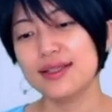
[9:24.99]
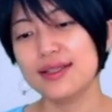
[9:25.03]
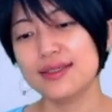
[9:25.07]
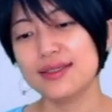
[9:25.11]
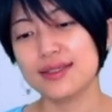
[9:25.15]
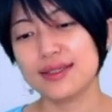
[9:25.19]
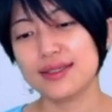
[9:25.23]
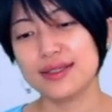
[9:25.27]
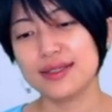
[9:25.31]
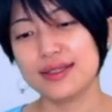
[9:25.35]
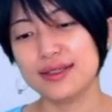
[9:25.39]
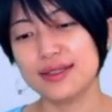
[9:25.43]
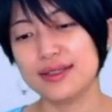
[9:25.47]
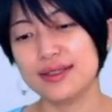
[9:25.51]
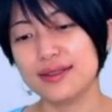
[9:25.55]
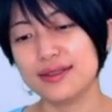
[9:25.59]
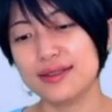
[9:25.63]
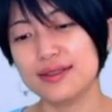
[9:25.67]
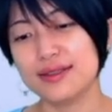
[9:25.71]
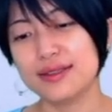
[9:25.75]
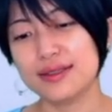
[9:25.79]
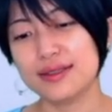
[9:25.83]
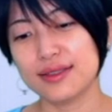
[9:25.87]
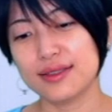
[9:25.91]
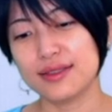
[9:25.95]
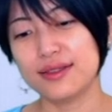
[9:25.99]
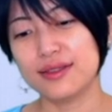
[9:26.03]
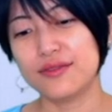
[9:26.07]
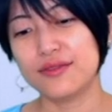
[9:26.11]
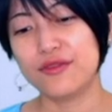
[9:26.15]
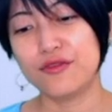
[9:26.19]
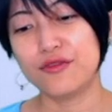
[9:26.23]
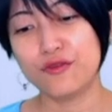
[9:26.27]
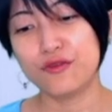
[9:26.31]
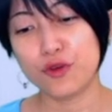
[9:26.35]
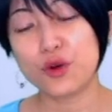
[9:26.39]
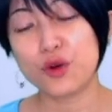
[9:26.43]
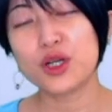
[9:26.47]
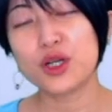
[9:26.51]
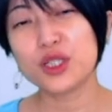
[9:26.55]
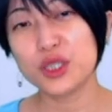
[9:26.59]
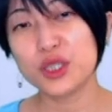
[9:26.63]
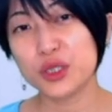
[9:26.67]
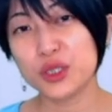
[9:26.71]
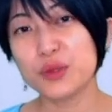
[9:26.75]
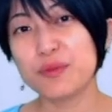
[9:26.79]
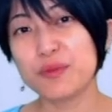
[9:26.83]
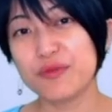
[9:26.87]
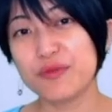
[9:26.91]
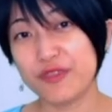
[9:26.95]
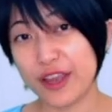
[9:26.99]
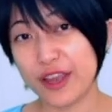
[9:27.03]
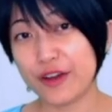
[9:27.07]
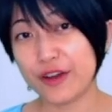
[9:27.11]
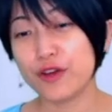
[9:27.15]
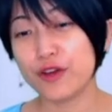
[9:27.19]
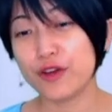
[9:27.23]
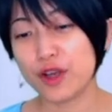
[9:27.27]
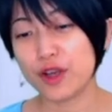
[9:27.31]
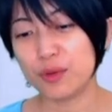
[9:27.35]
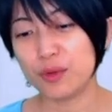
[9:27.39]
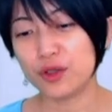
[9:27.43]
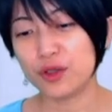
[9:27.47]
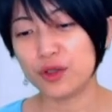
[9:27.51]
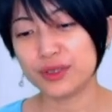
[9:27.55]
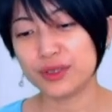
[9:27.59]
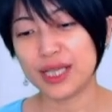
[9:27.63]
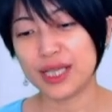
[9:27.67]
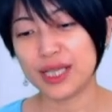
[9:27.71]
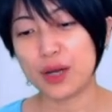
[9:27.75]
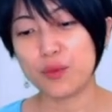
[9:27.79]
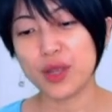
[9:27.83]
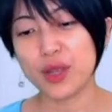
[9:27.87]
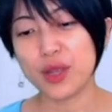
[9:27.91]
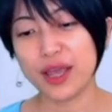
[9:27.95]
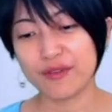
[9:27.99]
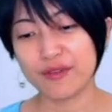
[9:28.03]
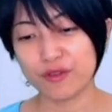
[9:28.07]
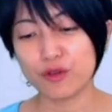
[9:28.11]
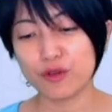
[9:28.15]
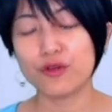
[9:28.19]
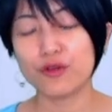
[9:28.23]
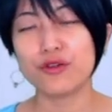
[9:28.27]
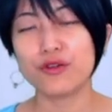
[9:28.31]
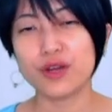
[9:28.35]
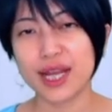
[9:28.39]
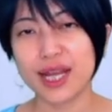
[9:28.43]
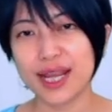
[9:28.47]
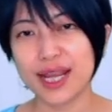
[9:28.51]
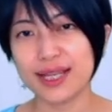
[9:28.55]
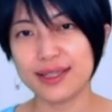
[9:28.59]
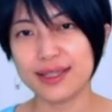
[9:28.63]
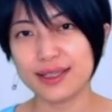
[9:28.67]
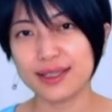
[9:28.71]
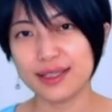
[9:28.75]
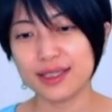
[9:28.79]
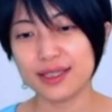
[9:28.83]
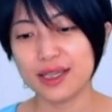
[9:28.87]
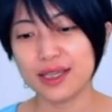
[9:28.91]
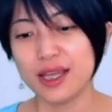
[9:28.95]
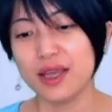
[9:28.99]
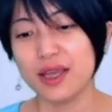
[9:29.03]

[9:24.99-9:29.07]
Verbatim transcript: the for loop variable that we have created.